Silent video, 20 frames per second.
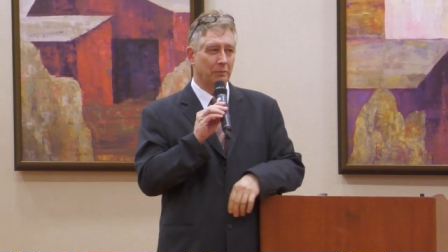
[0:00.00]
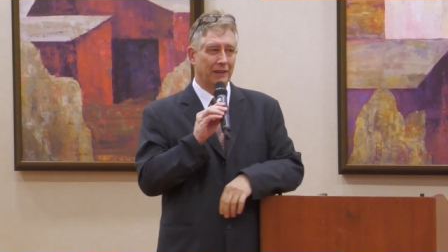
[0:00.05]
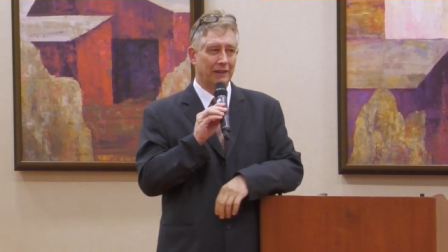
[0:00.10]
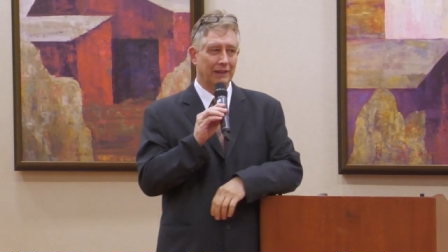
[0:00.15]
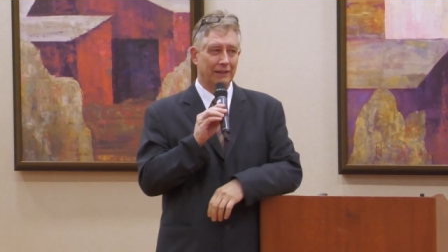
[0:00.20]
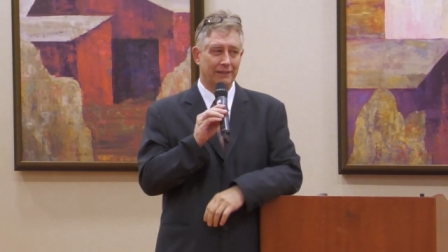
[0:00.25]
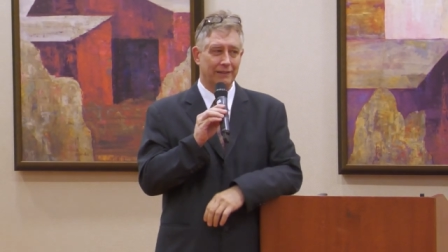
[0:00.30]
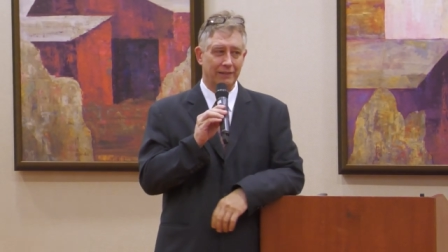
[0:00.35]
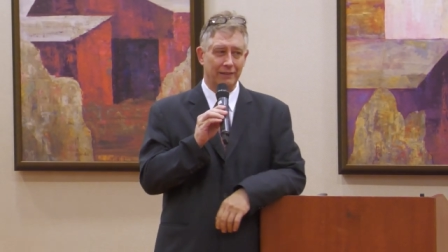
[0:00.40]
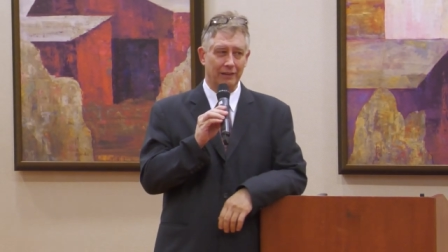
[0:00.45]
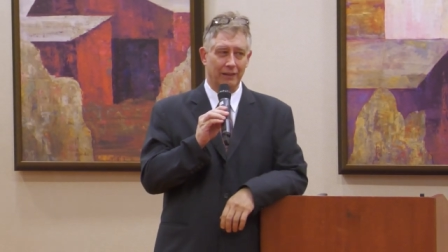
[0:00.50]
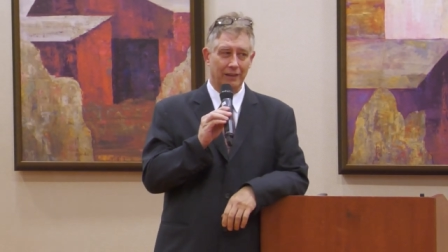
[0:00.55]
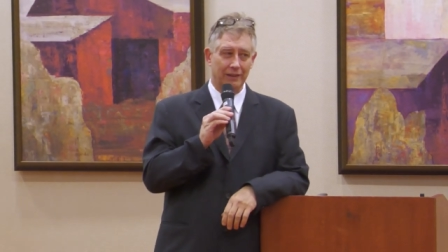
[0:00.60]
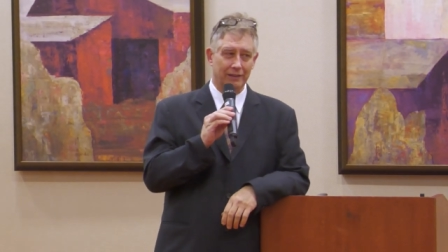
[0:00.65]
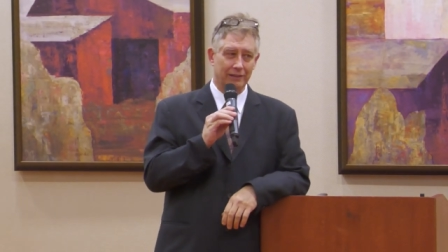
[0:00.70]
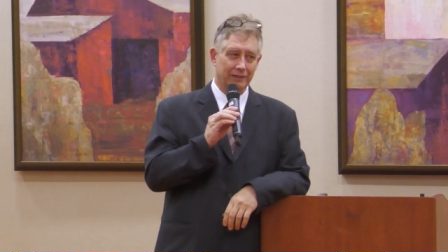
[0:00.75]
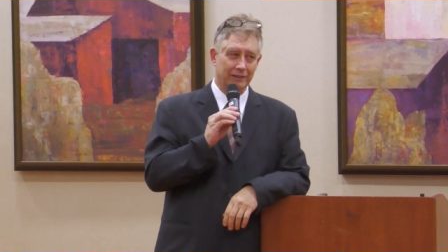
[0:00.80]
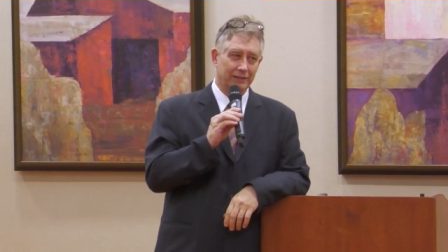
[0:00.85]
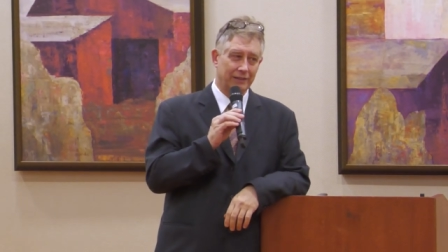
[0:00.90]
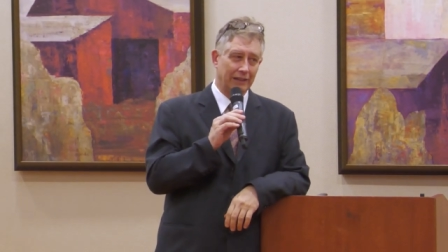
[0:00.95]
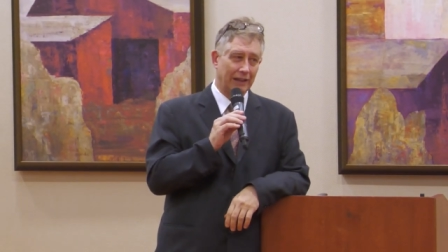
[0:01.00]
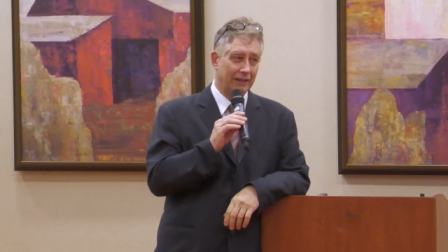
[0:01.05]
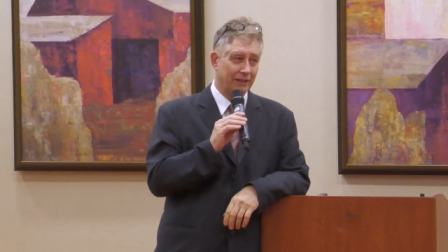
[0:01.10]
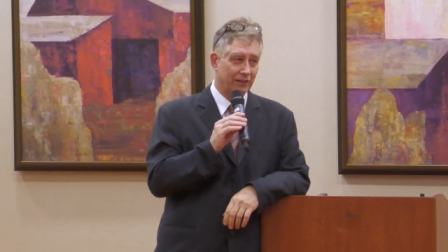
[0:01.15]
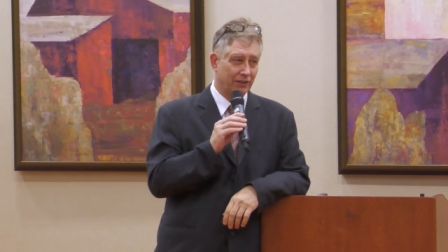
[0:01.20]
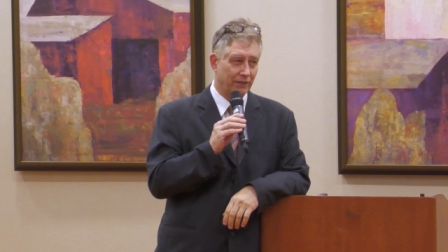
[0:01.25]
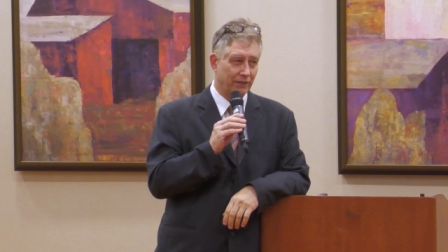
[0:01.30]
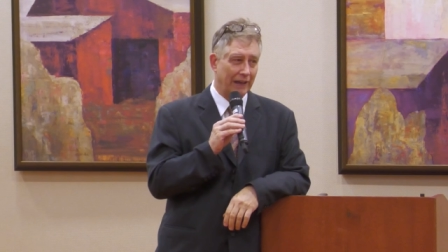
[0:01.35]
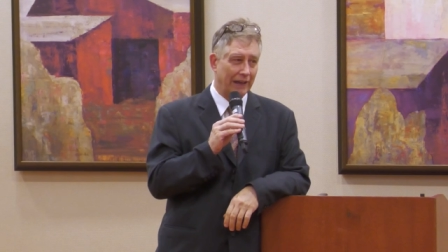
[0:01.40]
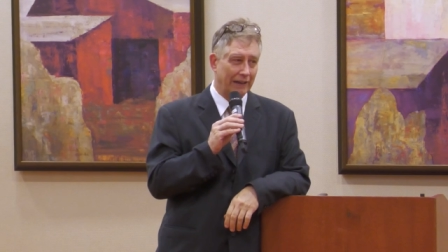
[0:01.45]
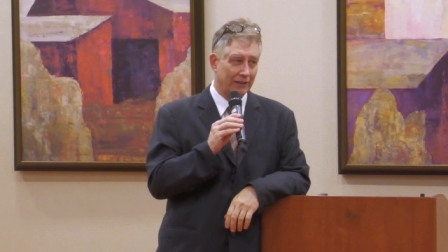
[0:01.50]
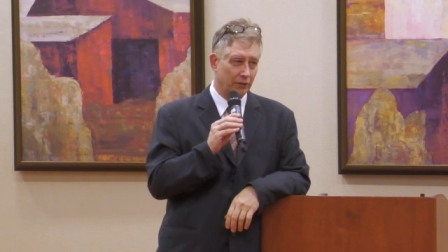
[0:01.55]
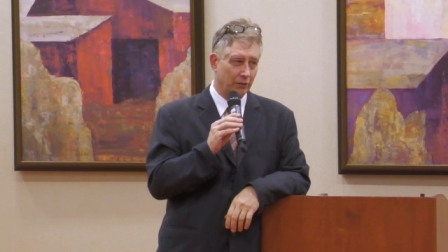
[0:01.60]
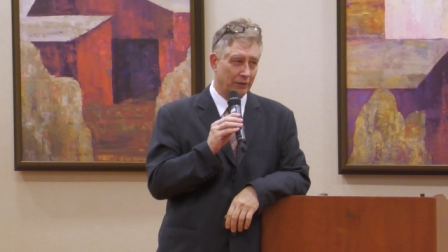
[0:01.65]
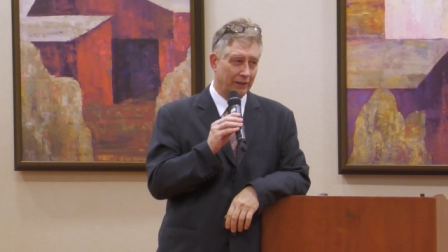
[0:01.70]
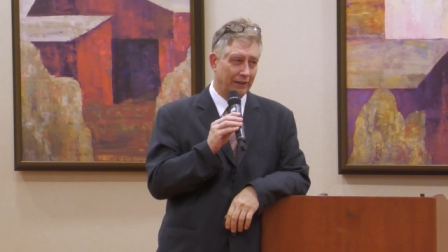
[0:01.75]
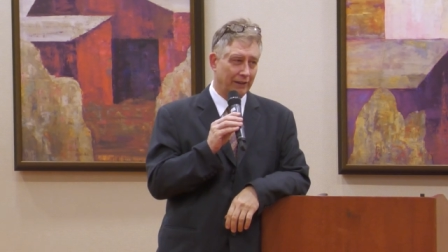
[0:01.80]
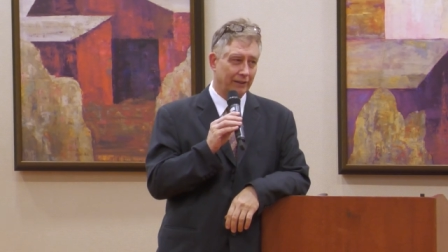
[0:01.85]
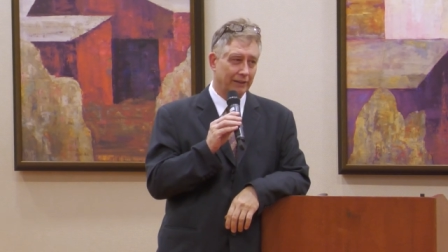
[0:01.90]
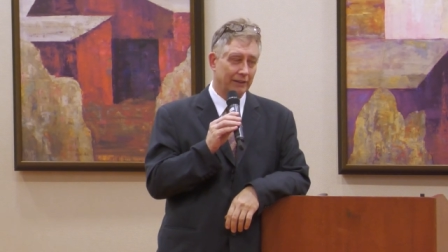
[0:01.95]
but that's not
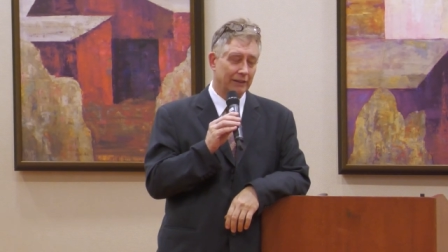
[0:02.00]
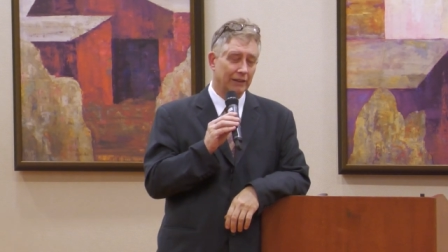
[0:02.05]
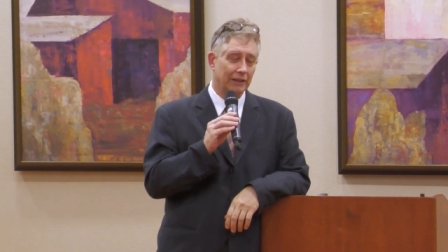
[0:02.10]
satisfactory.